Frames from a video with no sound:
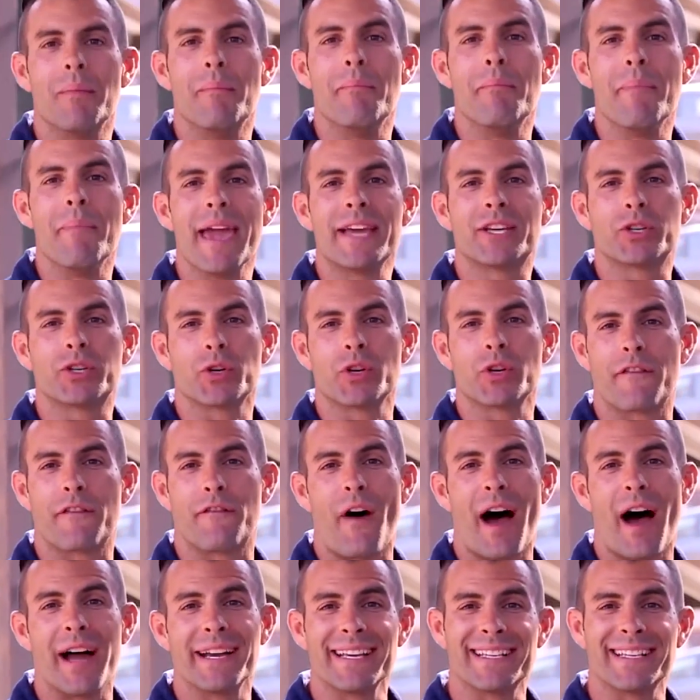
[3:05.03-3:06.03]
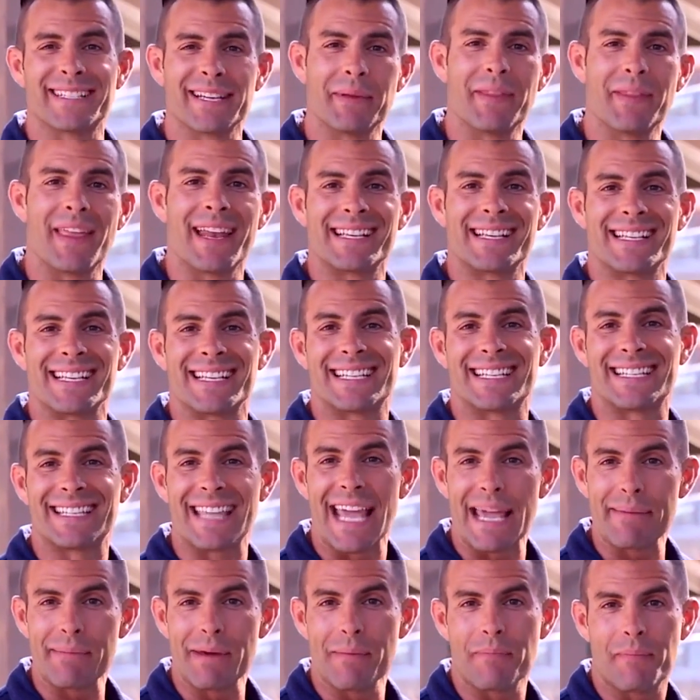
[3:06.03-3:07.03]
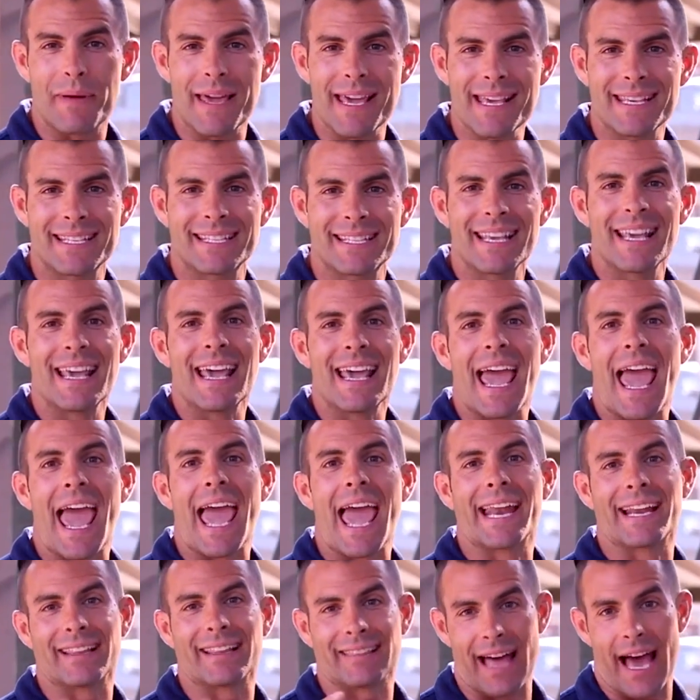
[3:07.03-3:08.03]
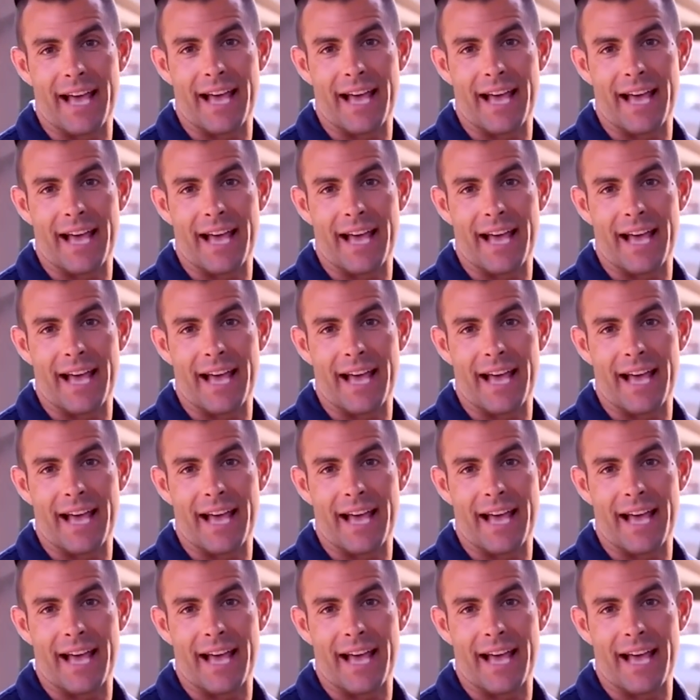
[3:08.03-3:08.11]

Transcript: been going nonstop at this trailer, and we're gonna get it done.